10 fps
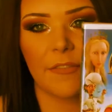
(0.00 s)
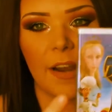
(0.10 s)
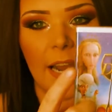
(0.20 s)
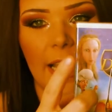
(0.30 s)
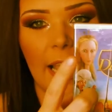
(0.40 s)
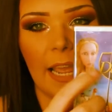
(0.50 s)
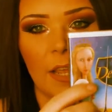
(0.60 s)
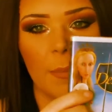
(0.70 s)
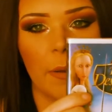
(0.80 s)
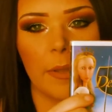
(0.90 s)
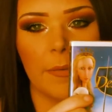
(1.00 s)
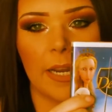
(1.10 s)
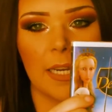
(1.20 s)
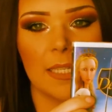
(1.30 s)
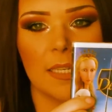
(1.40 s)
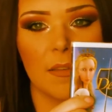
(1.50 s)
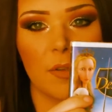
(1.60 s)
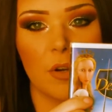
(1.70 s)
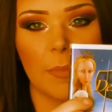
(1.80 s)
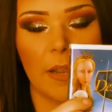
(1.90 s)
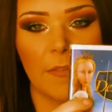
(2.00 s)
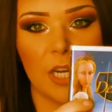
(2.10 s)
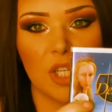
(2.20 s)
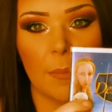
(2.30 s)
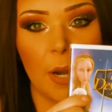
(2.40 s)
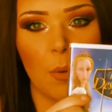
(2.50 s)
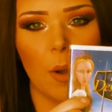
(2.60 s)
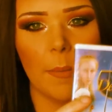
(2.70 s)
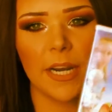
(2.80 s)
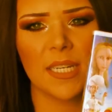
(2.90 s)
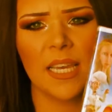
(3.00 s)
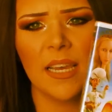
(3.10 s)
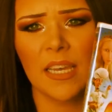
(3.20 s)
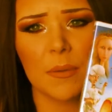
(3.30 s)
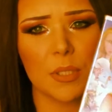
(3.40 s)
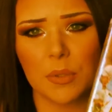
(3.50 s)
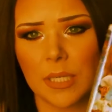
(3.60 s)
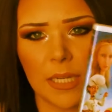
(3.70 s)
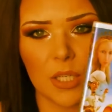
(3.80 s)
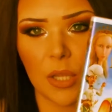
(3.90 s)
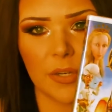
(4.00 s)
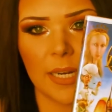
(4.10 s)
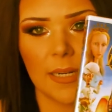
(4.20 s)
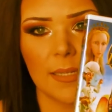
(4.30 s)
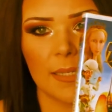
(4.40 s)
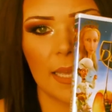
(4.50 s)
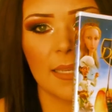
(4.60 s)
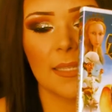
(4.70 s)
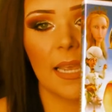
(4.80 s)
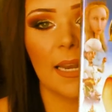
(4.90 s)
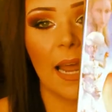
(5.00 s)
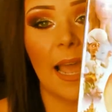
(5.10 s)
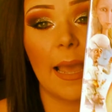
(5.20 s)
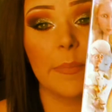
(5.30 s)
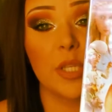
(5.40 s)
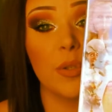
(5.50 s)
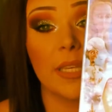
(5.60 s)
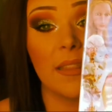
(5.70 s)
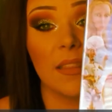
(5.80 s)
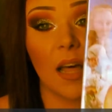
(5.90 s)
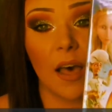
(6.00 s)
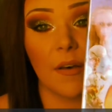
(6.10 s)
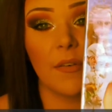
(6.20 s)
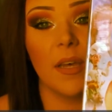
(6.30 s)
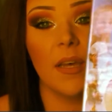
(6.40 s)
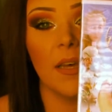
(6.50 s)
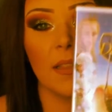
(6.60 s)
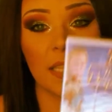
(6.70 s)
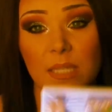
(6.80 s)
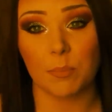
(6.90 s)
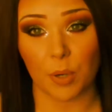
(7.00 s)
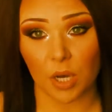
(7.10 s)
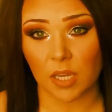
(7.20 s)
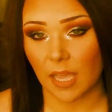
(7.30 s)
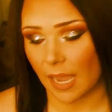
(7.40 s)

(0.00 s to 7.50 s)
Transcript: Friday. You probably recognize this if you were a Black Friday shopper at Walmart. It was only $1.96, and I absolutely love this book